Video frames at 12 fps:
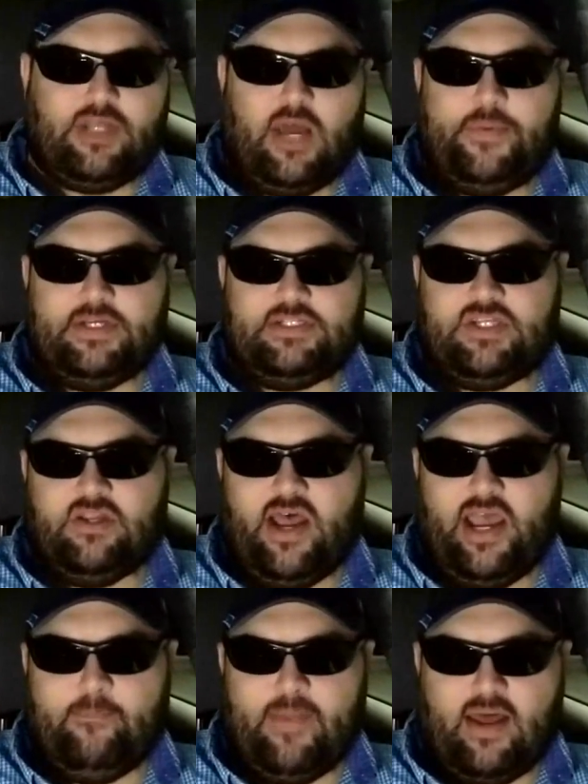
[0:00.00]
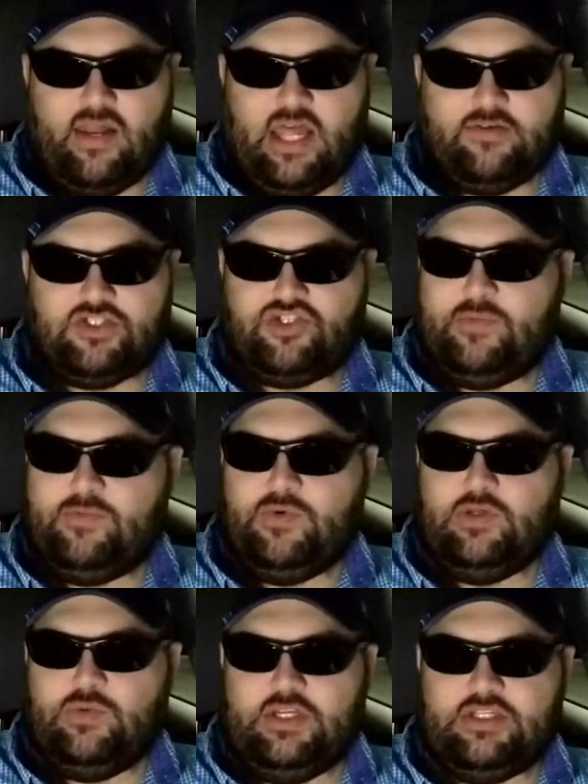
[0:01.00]
topics tonight, my live streams
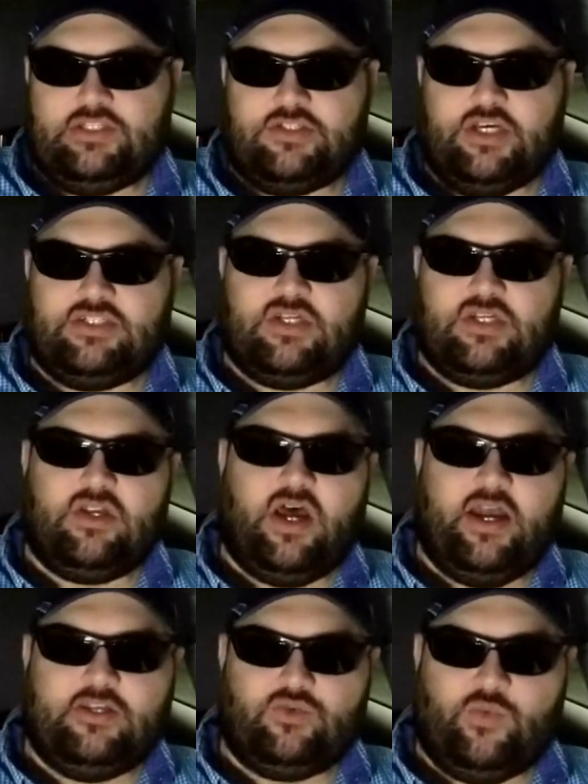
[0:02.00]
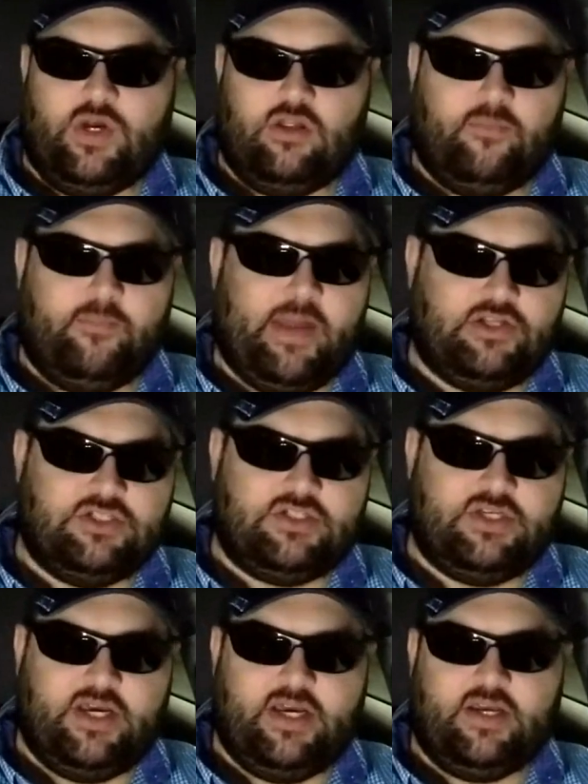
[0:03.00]
we discussed tonight as well on Magic
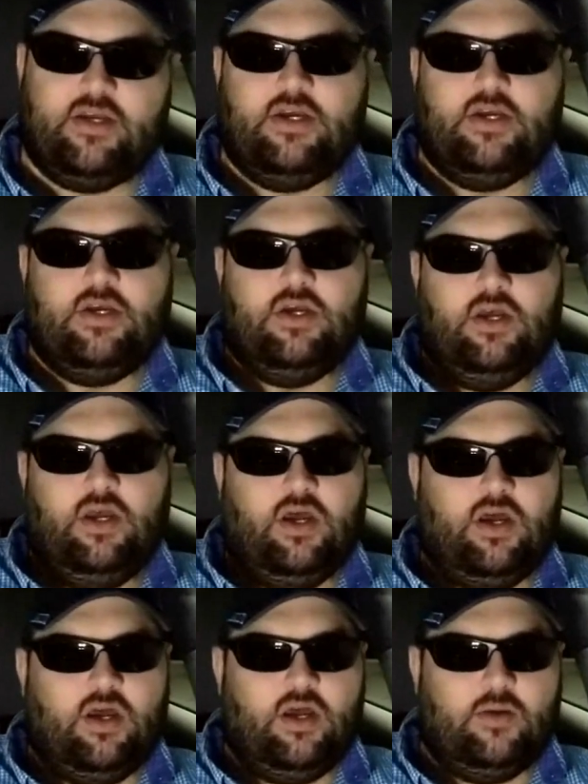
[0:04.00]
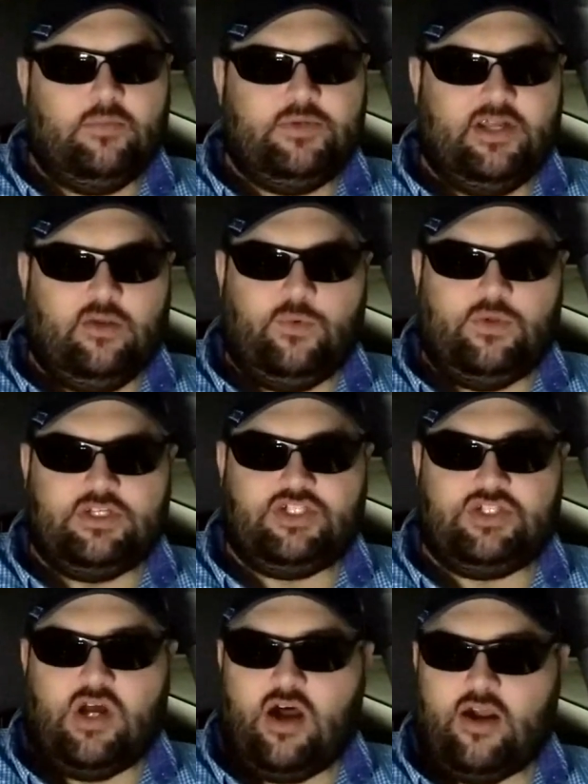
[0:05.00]
Tech um, dealing with a
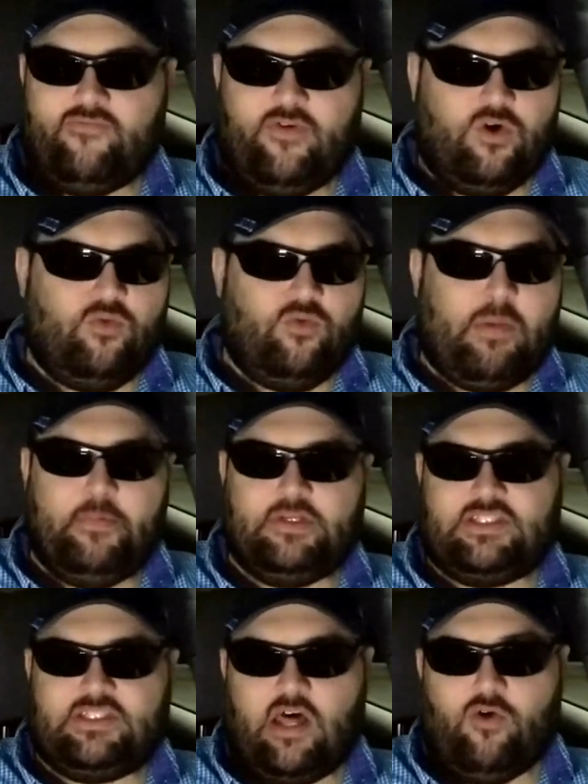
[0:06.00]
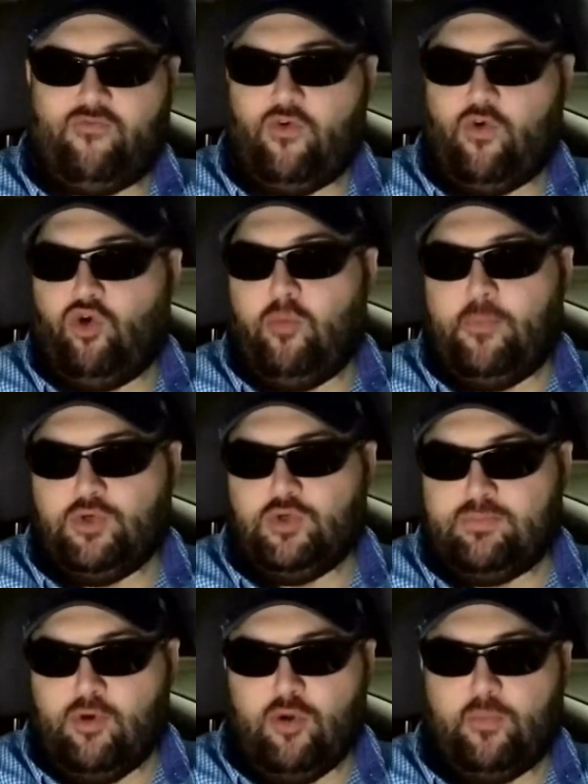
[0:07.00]
Schok phone, maybe the stylo Four on
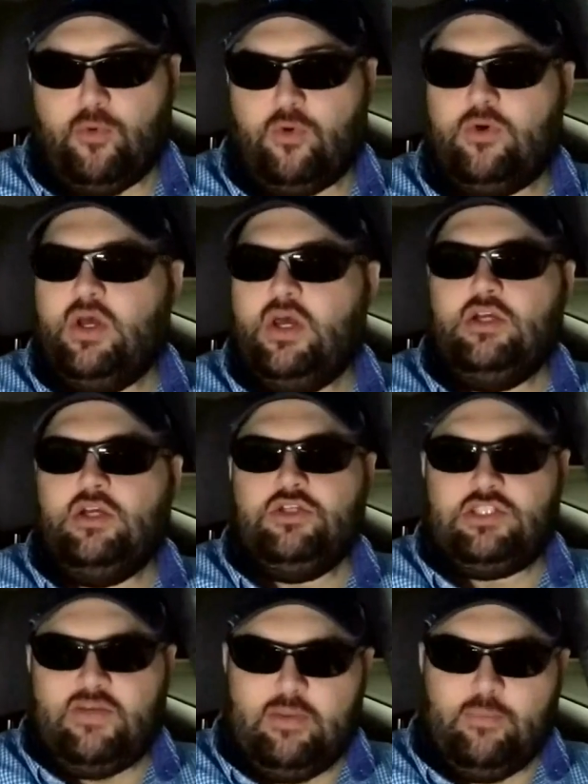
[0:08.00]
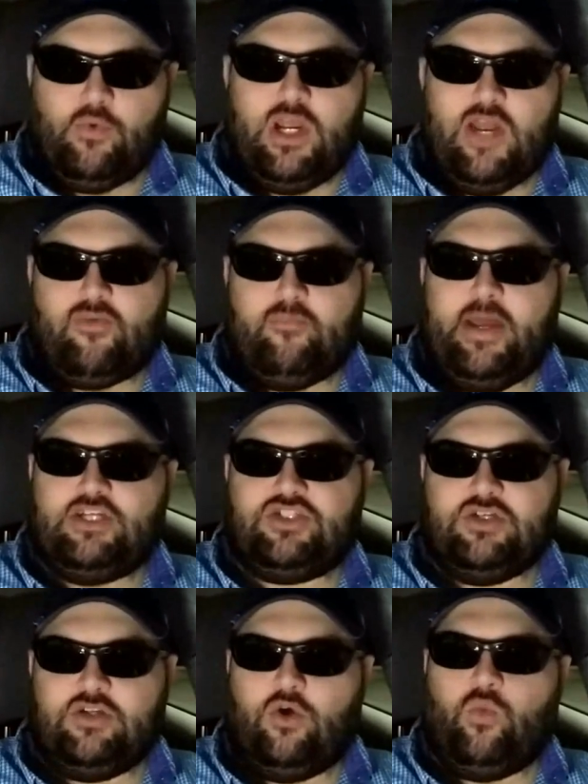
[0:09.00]
Boost Mobile. Just giving you more
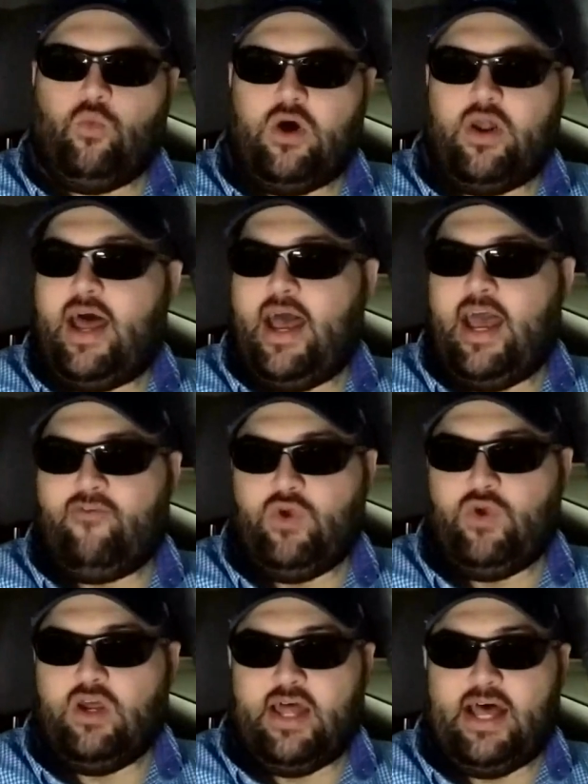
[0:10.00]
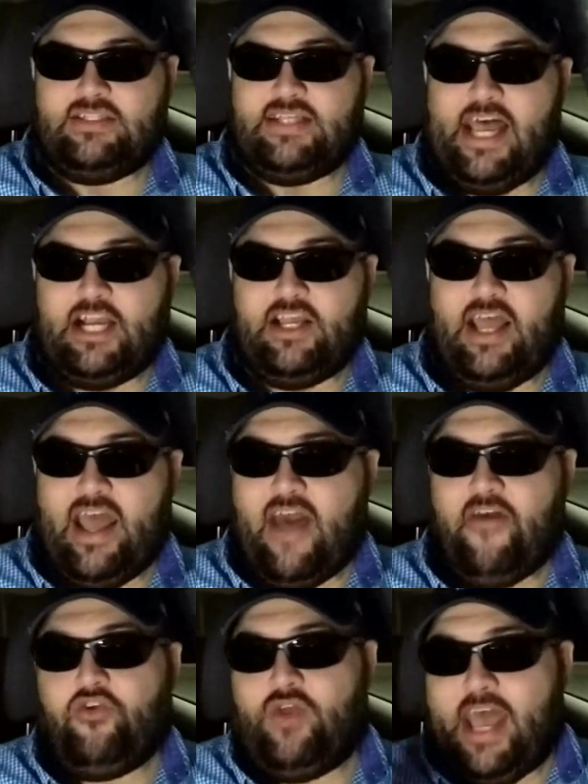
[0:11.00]
information on what I have realized a-
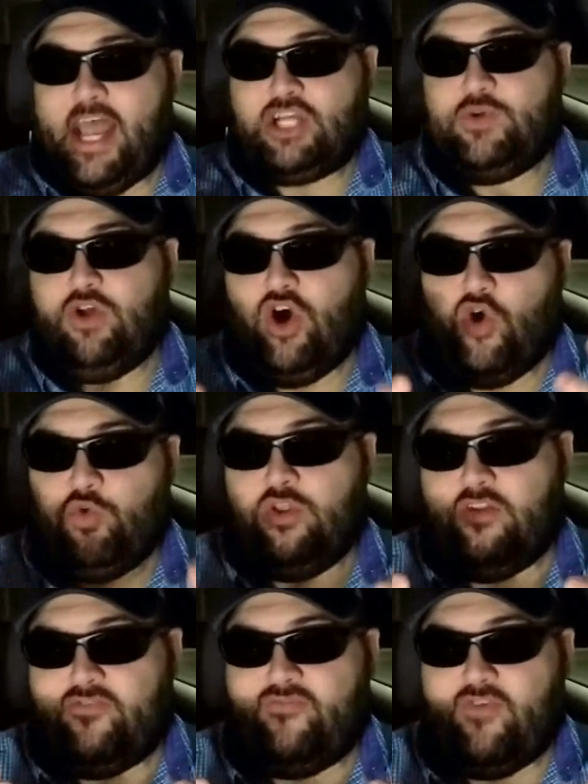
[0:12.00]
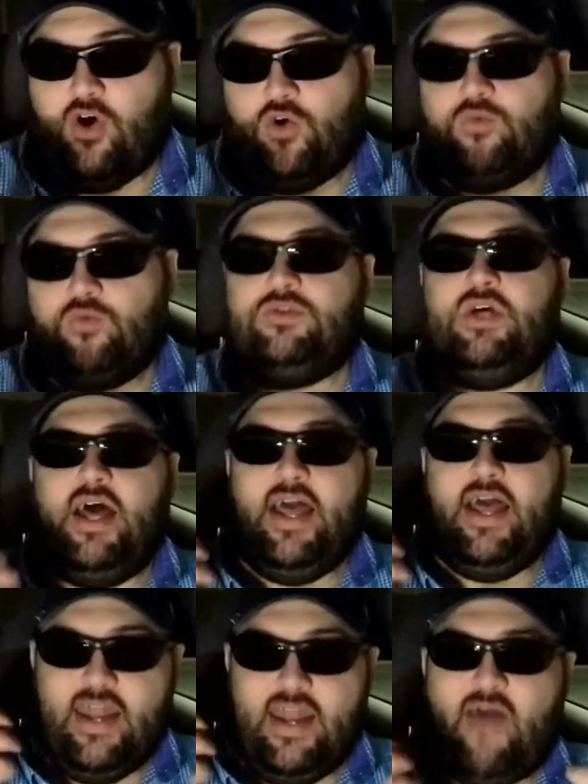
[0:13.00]
after actually owning the phones
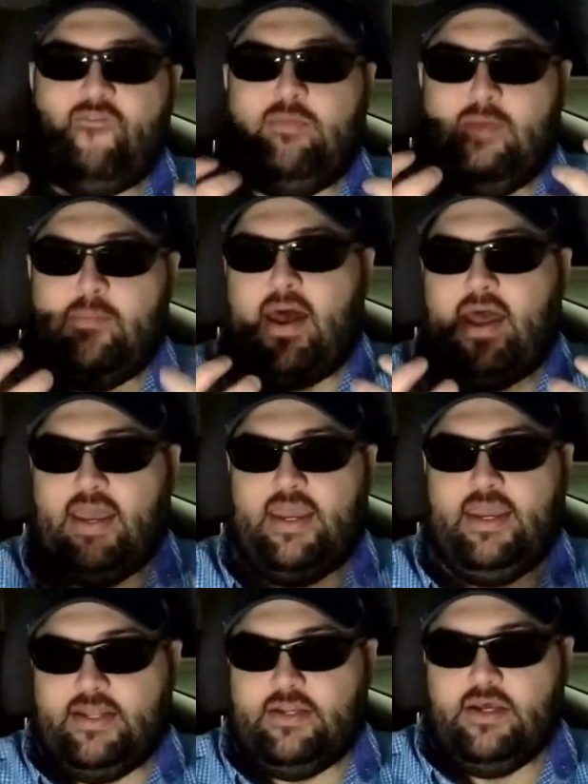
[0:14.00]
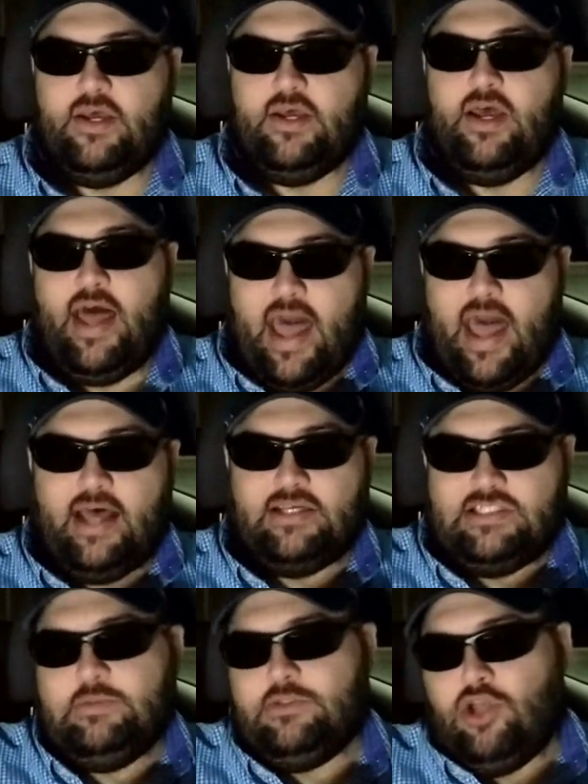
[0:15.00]
and having them in my hand. I
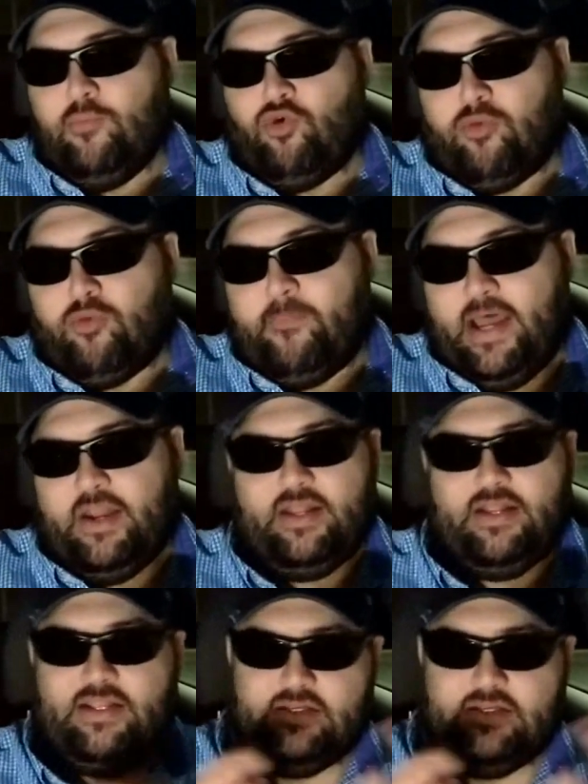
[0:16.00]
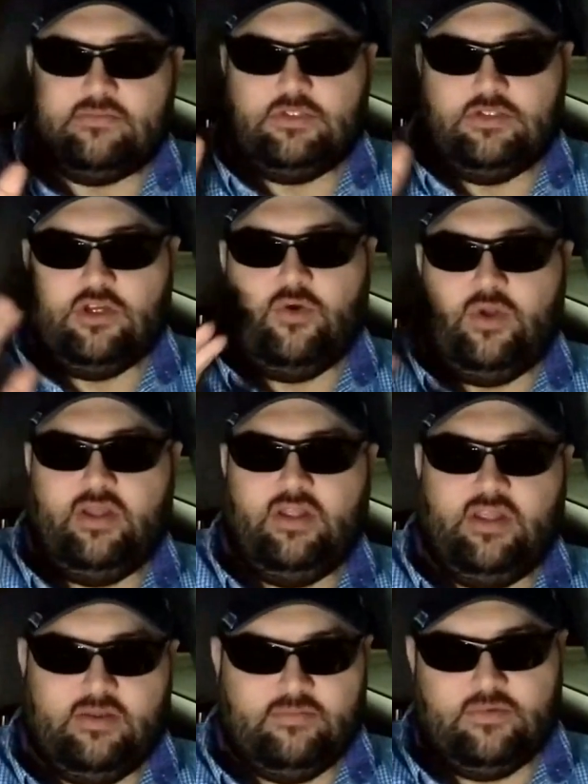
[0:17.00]
seem to know more about it than you know. It,
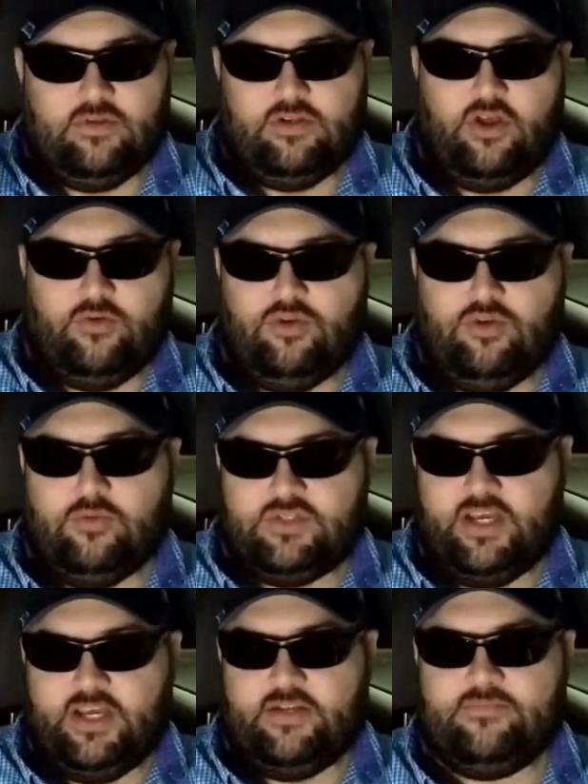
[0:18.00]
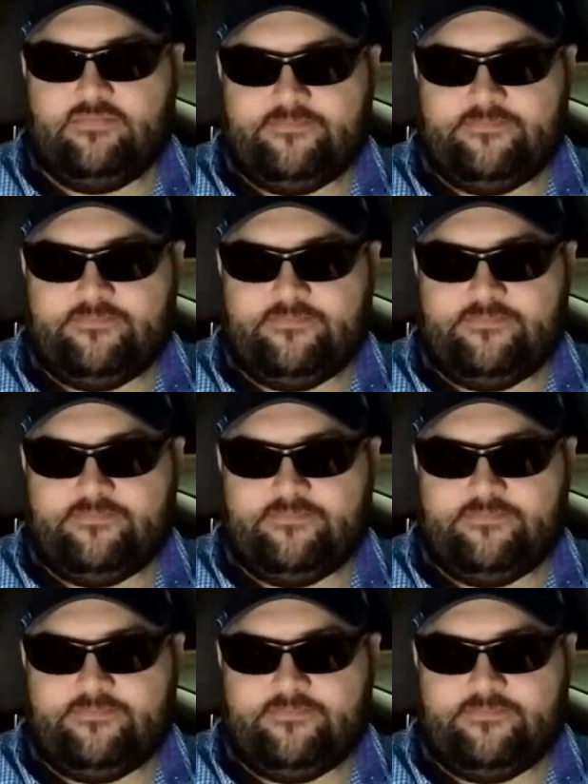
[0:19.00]
than, you know. You know what I'm saying?